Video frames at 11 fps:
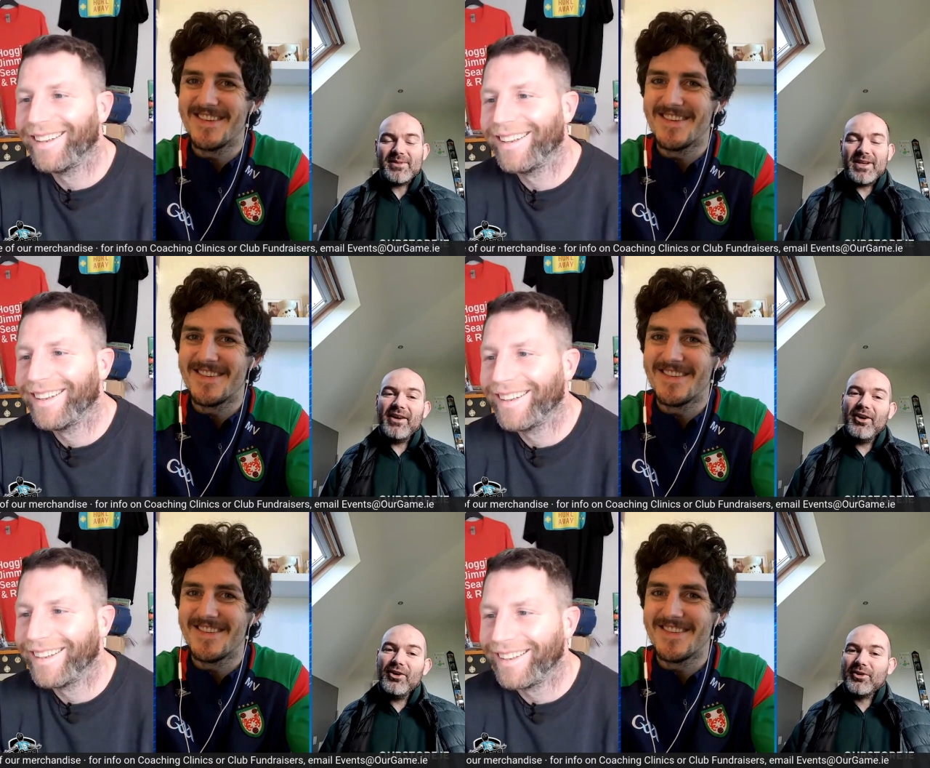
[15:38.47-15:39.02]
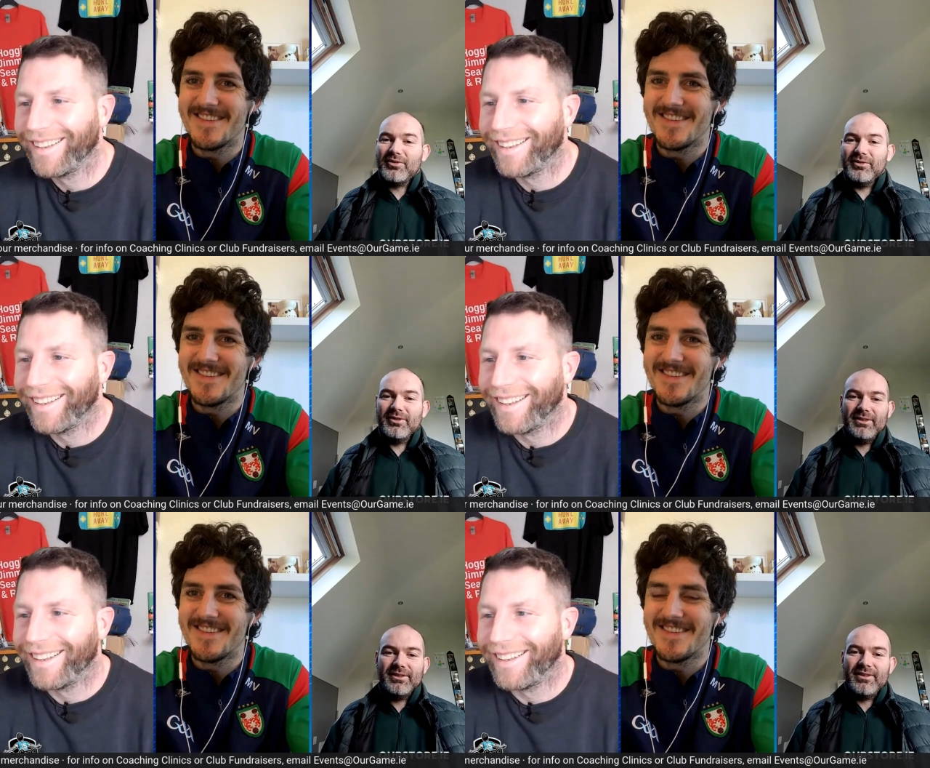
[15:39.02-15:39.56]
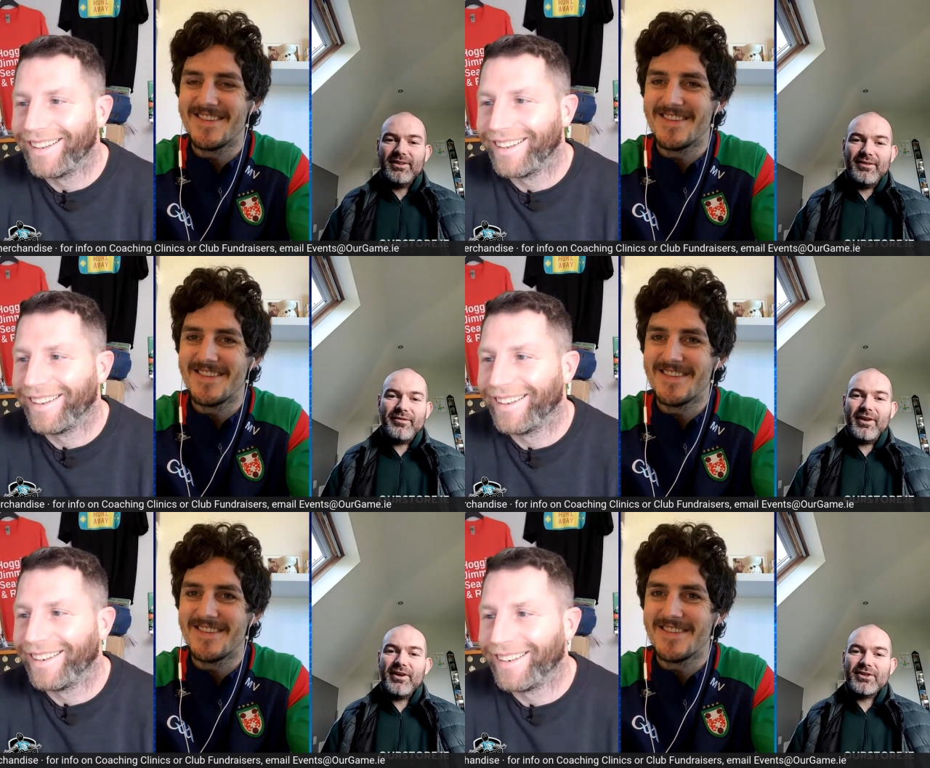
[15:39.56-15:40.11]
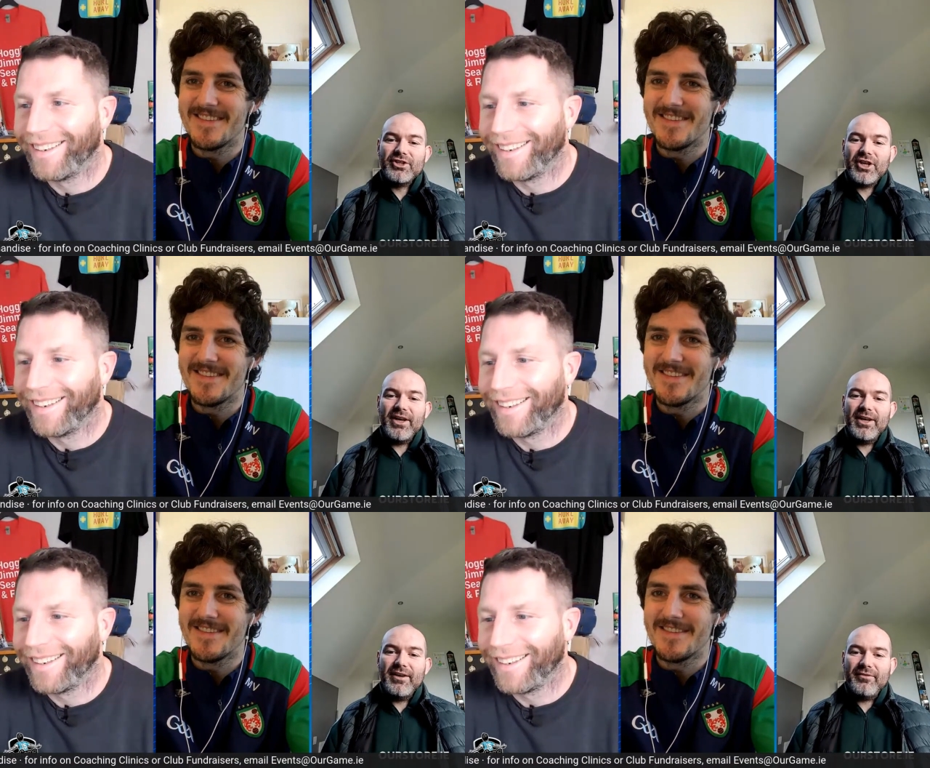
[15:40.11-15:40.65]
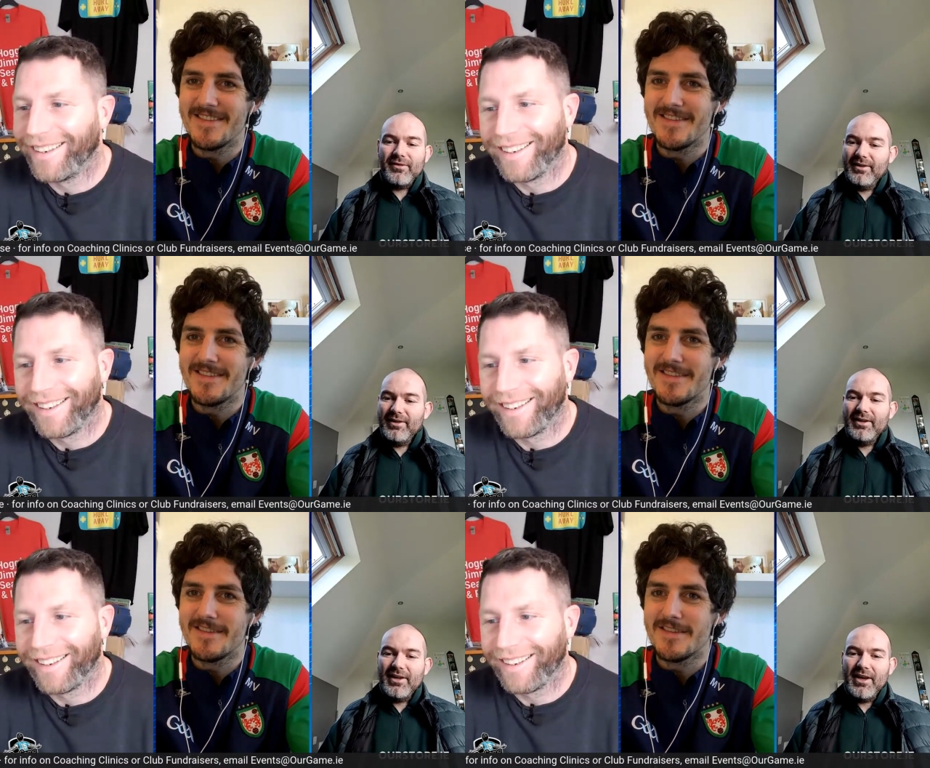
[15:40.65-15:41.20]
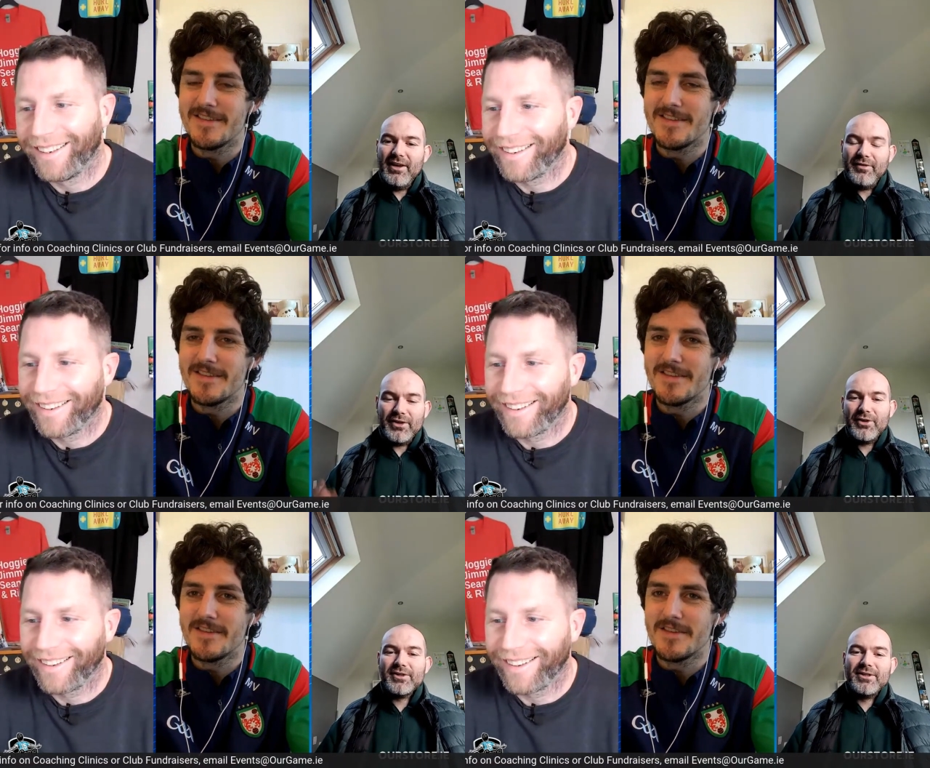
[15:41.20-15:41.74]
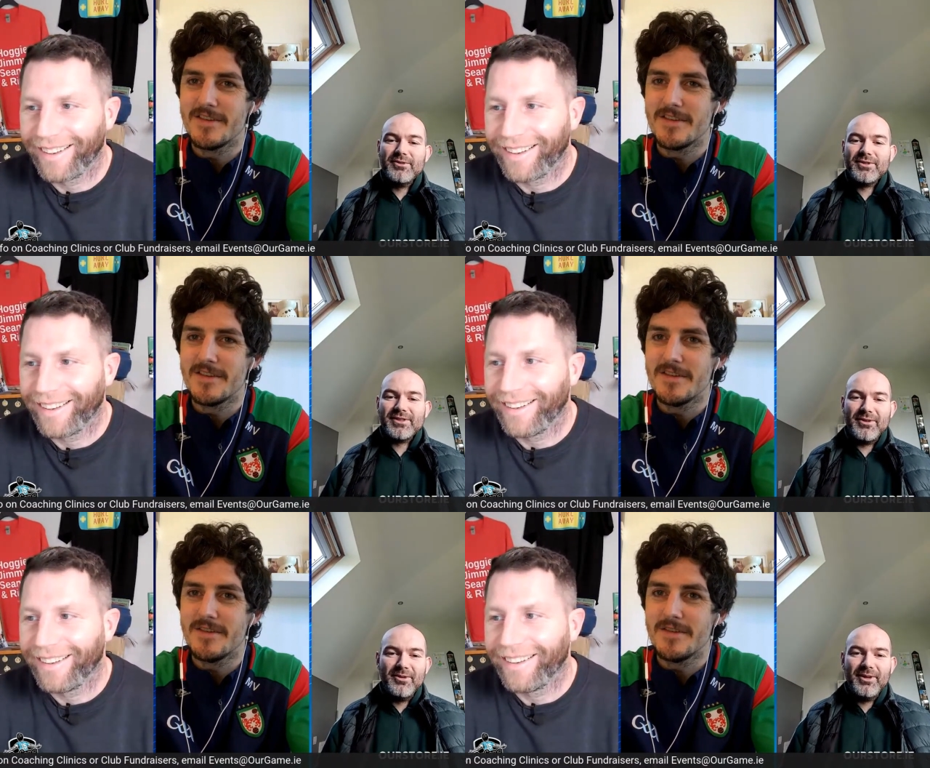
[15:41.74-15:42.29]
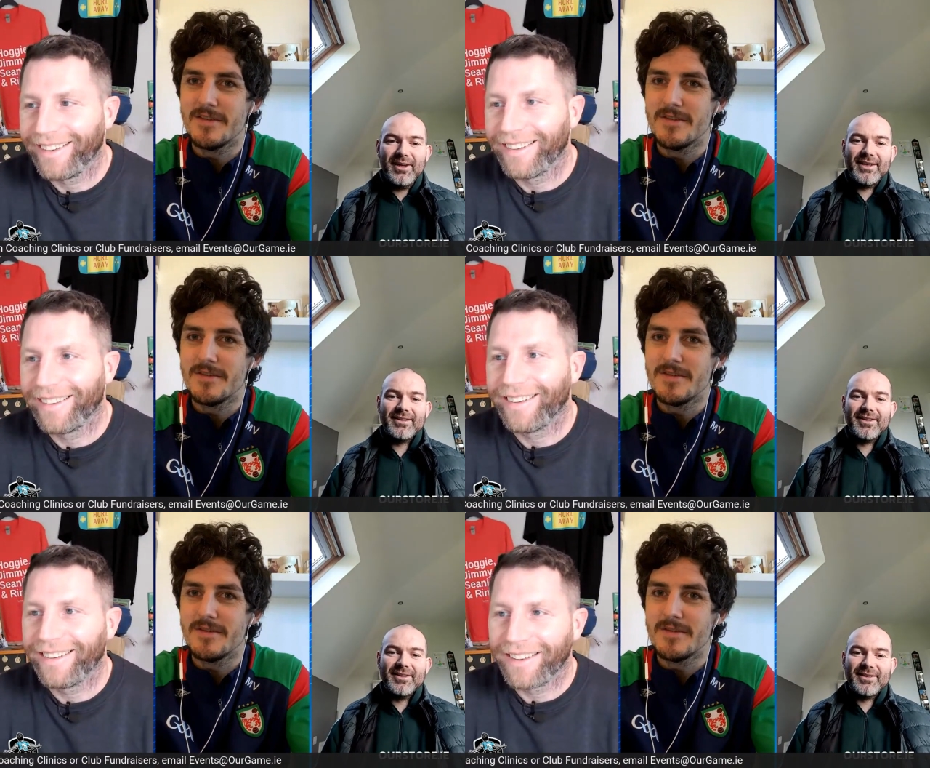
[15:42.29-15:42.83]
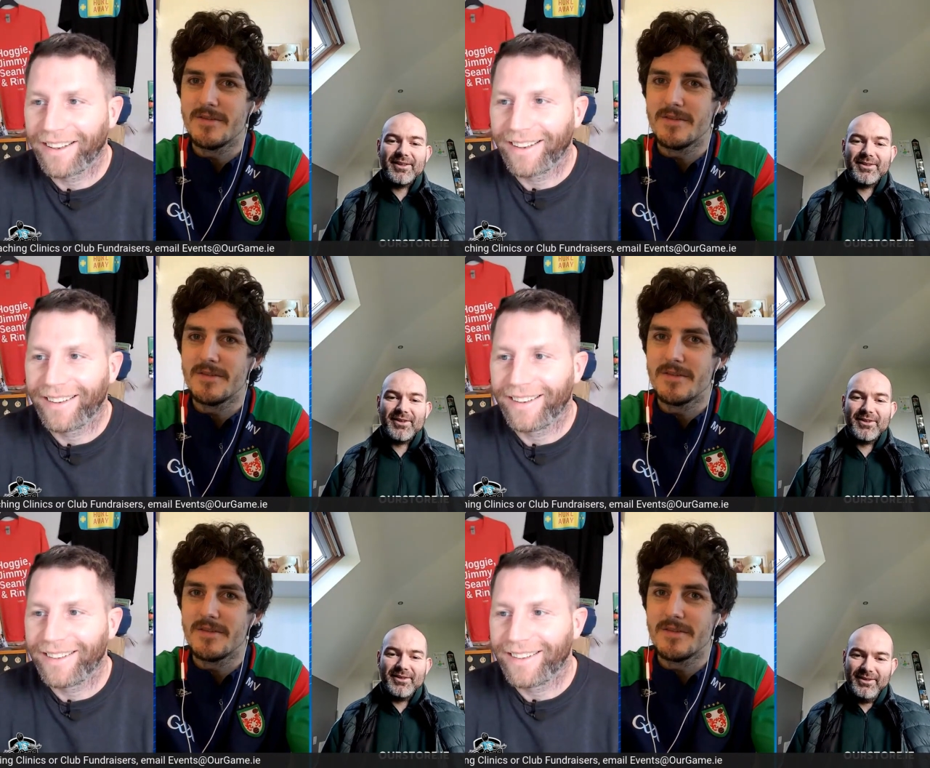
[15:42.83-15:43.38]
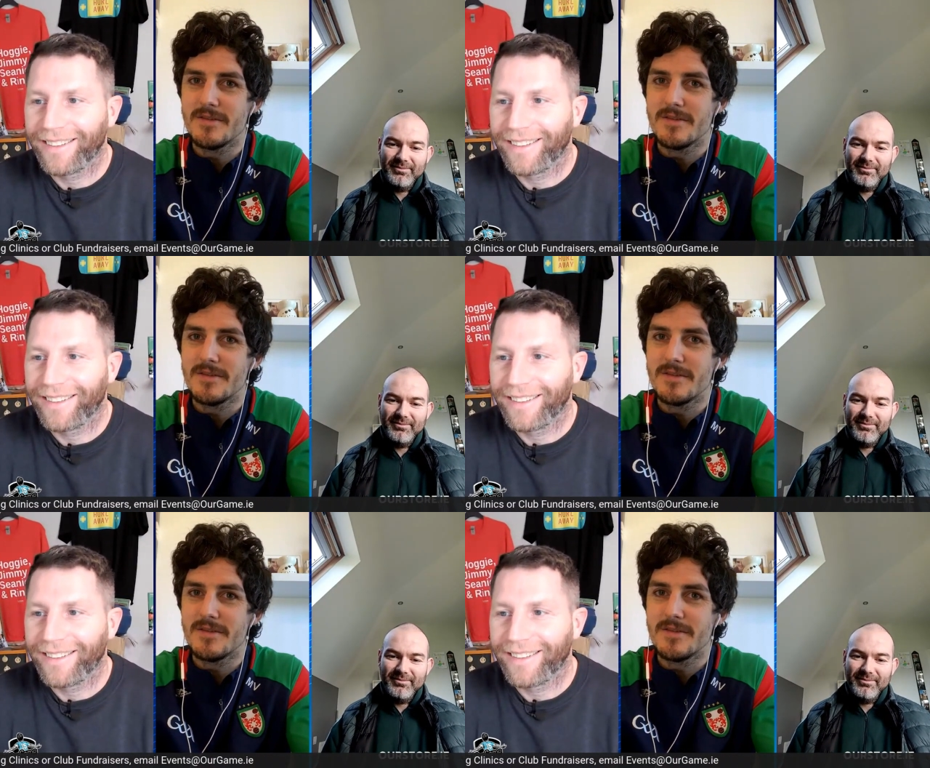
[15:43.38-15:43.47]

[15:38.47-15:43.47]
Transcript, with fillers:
Speaker 1: I know look, in fairness to John, if if he does lose the cool, like the the